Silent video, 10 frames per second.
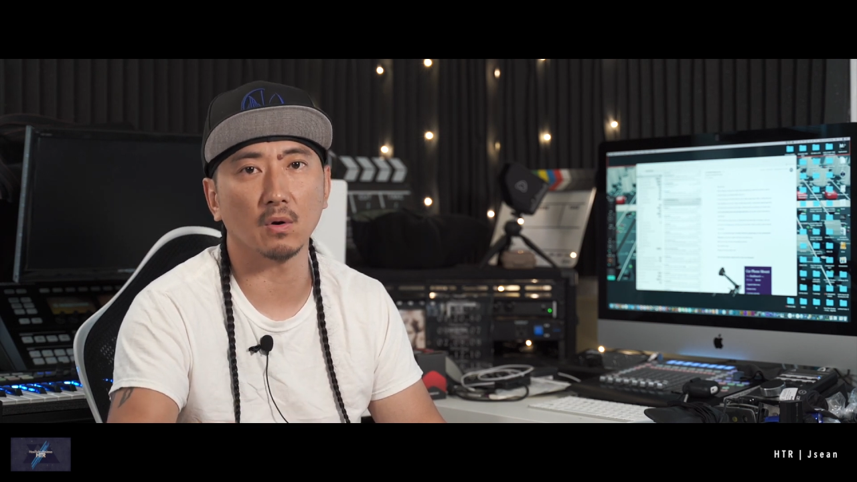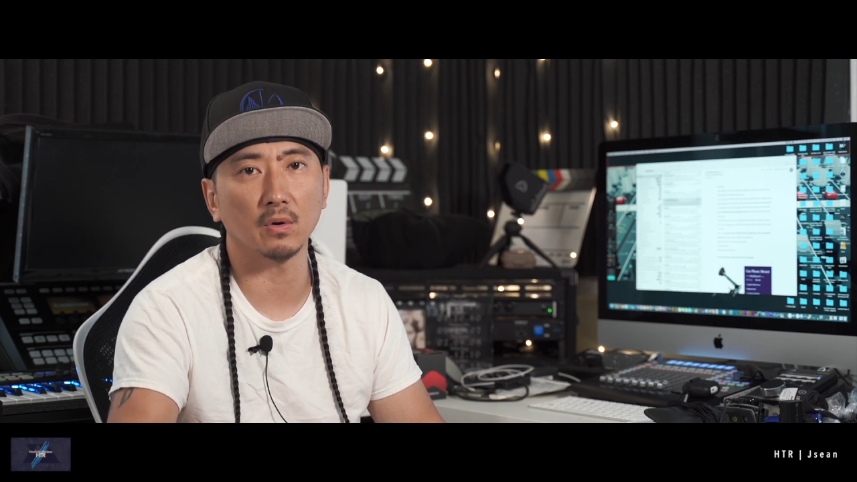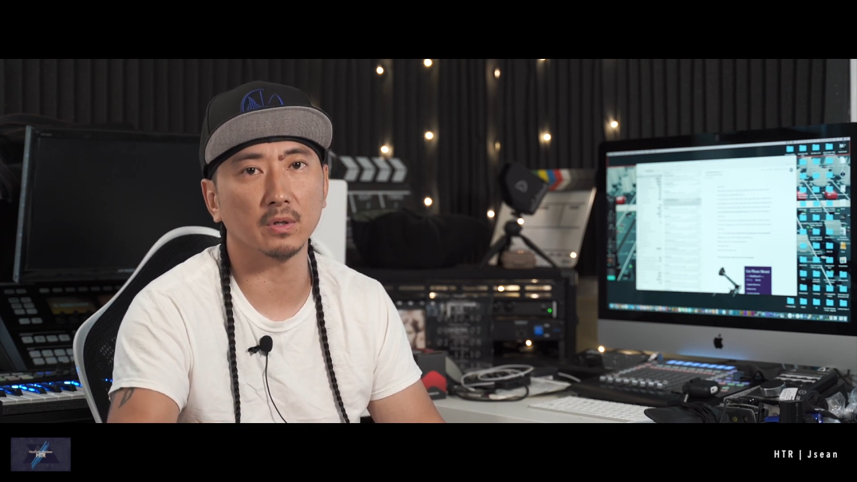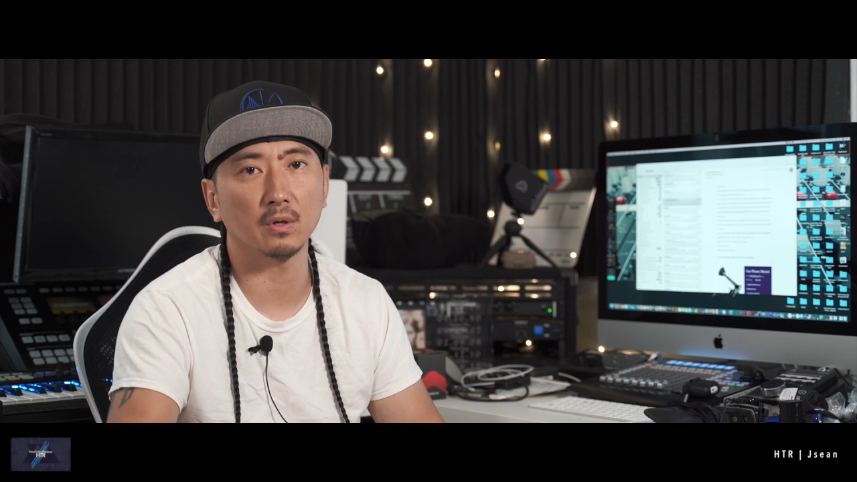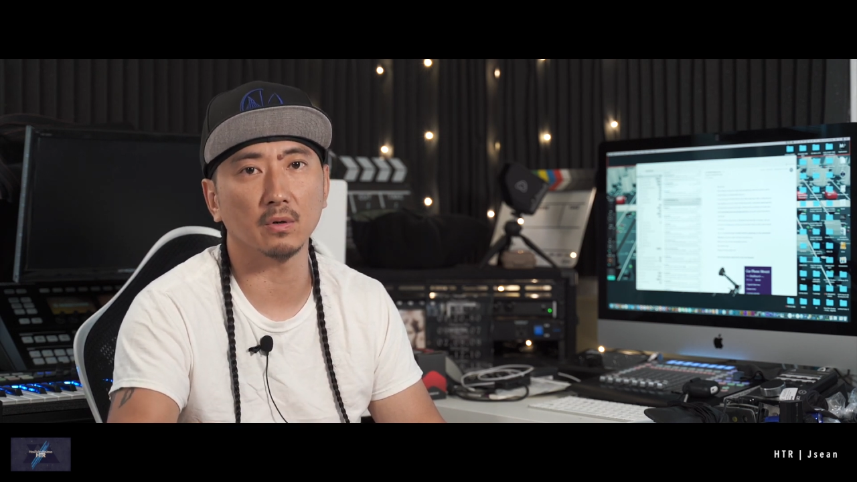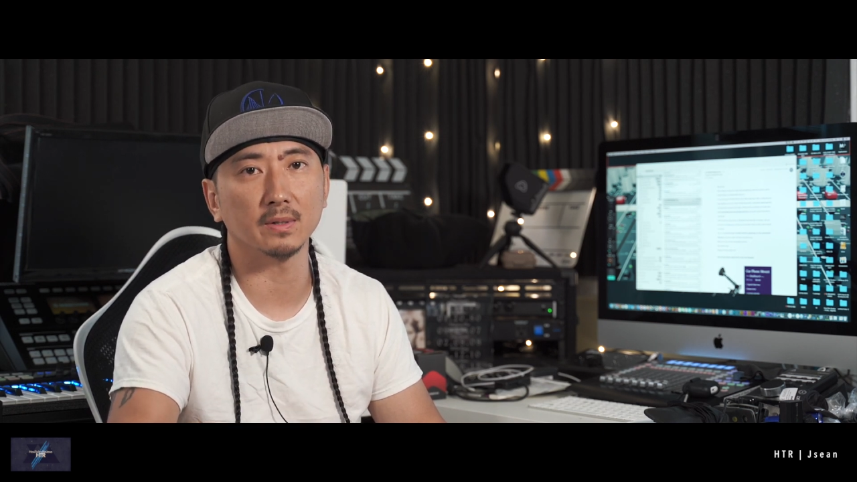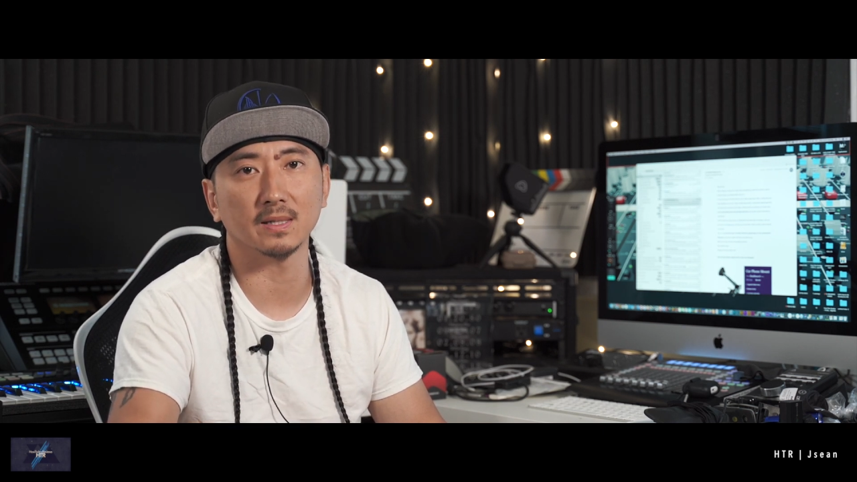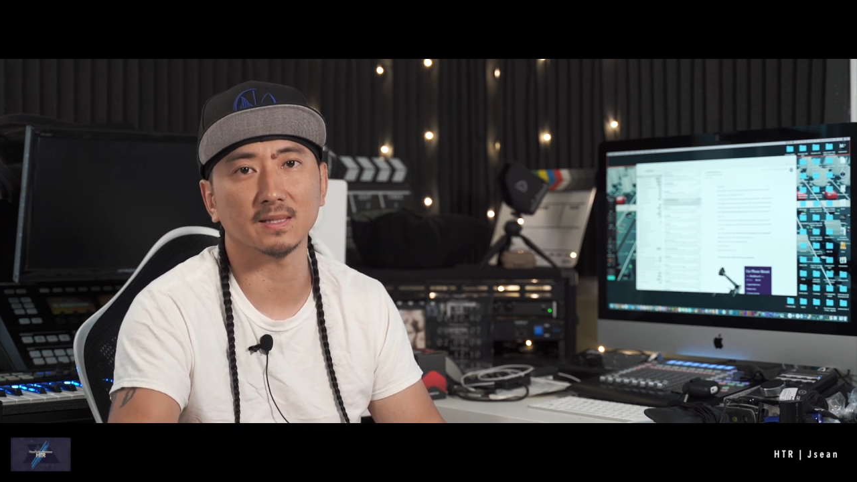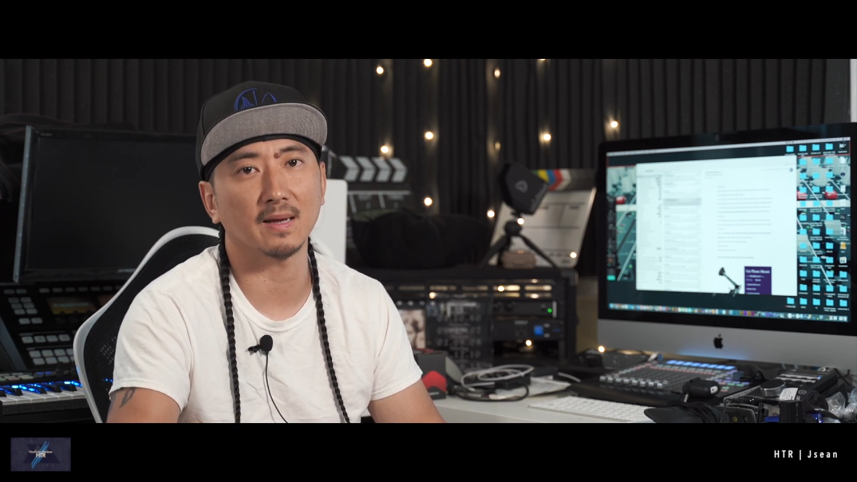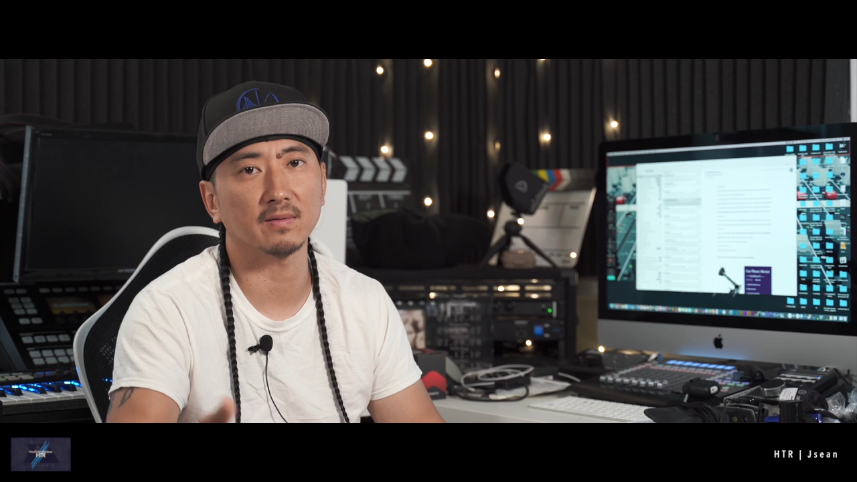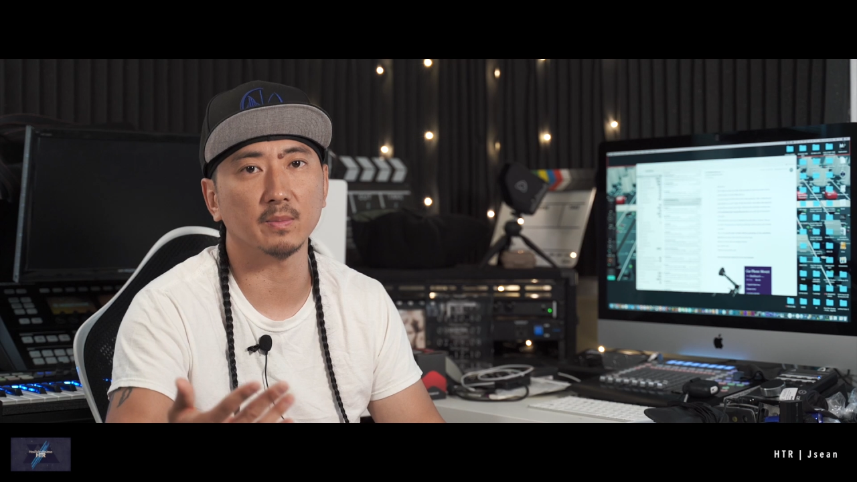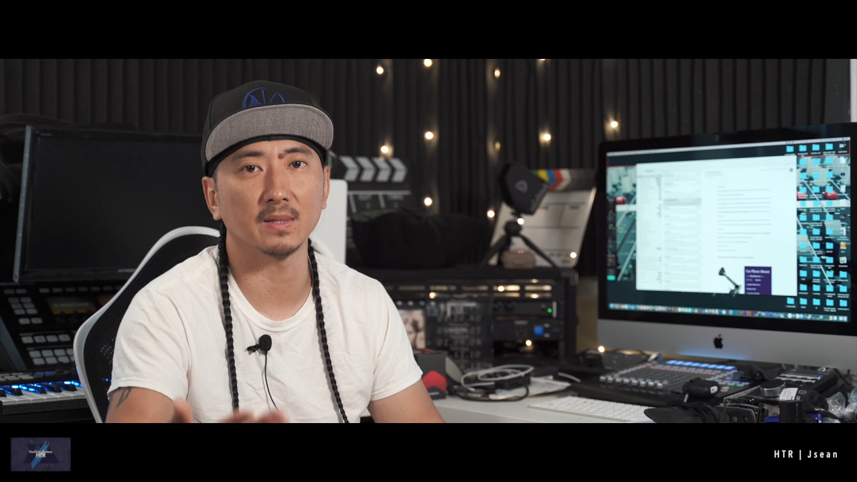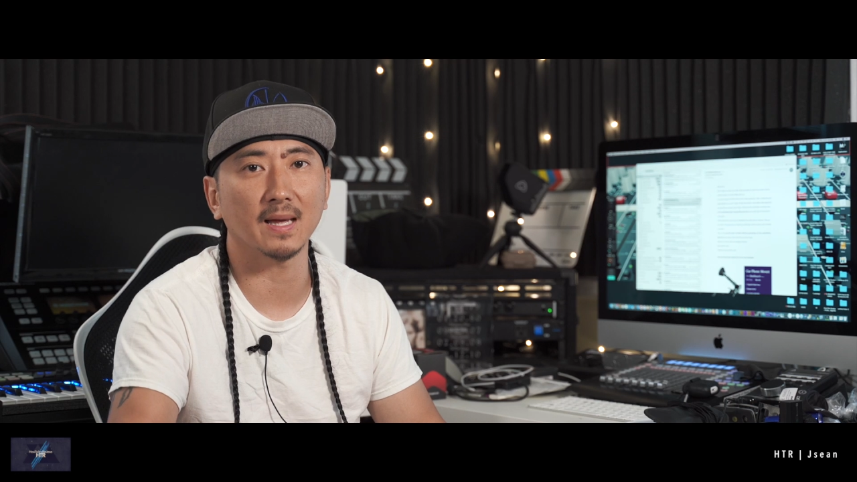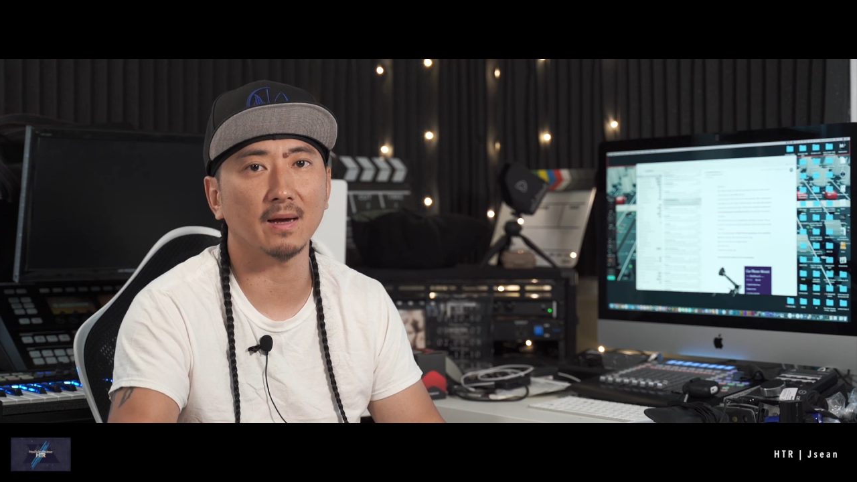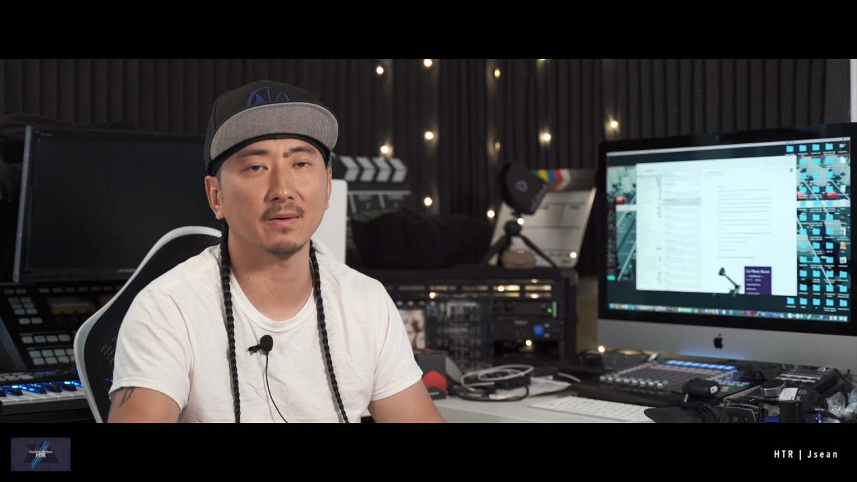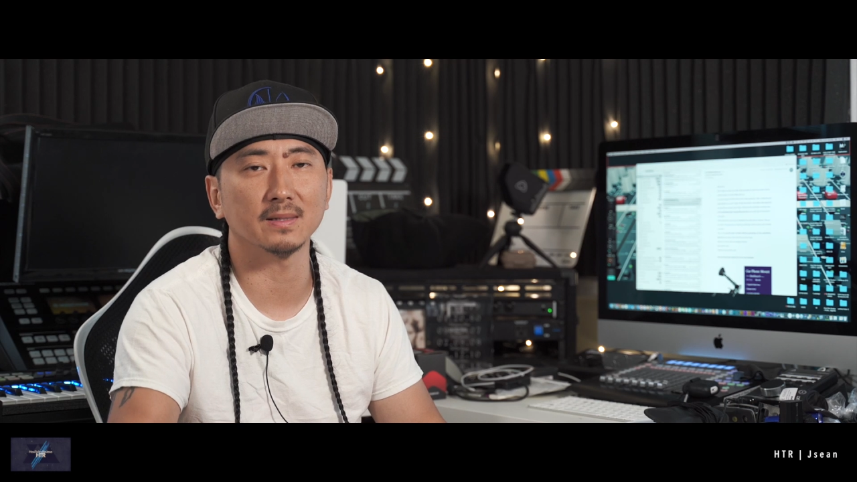audio, it doesn't have to be loud.